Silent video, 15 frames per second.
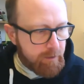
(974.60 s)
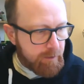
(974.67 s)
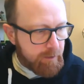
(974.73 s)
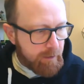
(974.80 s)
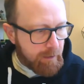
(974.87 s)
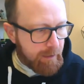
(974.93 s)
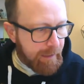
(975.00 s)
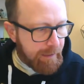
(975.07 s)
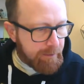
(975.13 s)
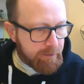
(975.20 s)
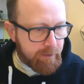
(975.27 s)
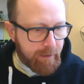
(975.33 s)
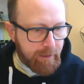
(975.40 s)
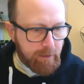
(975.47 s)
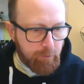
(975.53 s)
the
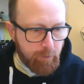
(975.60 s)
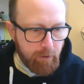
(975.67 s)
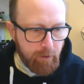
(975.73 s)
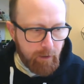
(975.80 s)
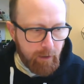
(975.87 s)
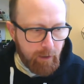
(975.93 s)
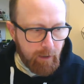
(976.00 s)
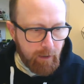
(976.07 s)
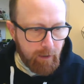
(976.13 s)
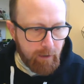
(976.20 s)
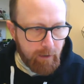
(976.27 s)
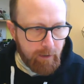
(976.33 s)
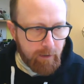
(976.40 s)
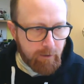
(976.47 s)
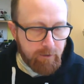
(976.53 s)
landscape
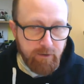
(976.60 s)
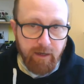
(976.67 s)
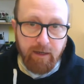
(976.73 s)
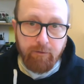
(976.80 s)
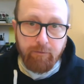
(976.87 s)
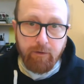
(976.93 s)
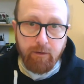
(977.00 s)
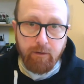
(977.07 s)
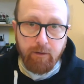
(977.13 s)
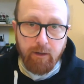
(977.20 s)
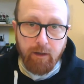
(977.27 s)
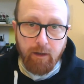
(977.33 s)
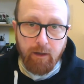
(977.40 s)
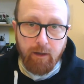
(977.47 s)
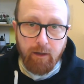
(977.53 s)
in a safe
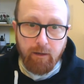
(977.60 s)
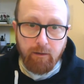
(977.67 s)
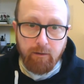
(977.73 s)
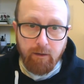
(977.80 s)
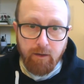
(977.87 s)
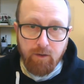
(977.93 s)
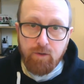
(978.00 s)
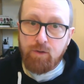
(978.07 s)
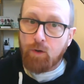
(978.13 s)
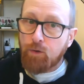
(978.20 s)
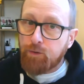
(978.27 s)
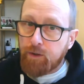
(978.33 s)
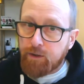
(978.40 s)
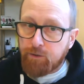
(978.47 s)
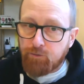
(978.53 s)
and
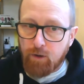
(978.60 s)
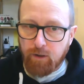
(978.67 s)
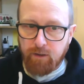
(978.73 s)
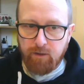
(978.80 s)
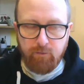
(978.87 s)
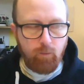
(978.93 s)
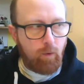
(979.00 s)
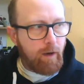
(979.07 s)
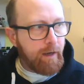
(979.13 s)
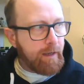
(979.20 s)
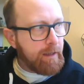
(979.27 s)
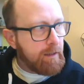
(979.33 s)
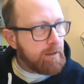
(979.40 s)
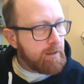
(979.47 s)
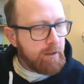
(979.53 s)
non-destructive way.
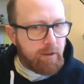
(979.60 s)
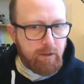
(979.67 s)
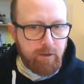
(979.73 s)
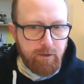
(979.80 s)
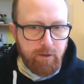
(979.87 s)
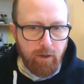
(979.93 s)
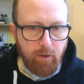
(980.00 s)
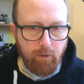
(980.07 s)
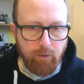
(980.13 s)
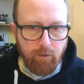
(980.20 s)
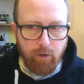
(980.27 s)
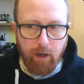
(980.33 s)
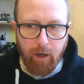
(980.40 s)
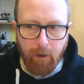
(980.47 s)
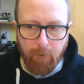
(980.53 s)
So
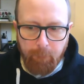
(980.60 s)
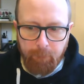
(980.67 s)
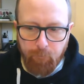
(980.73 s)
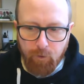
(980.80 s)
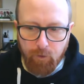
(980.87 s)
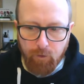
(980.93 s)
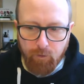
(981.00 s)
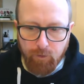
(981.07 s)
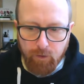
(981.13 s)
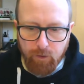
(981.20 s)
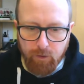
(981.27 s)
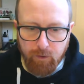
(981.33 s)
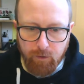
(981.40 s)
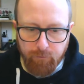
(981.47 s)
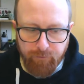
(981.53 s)

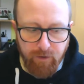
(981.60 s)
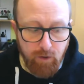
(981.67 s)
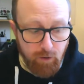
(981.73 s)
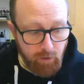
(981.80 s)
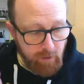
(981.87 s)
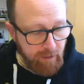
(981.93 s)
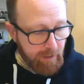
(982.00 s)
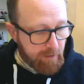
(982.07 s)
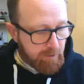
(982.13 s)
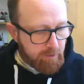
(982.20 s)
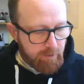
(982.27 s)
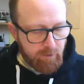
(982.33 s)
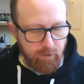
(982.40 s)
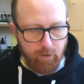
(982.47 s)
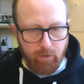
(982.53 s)
the vision
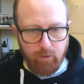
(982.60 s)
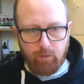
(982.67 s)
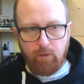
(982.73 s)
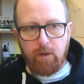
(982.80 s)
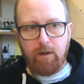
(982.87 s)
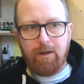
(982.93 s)
is to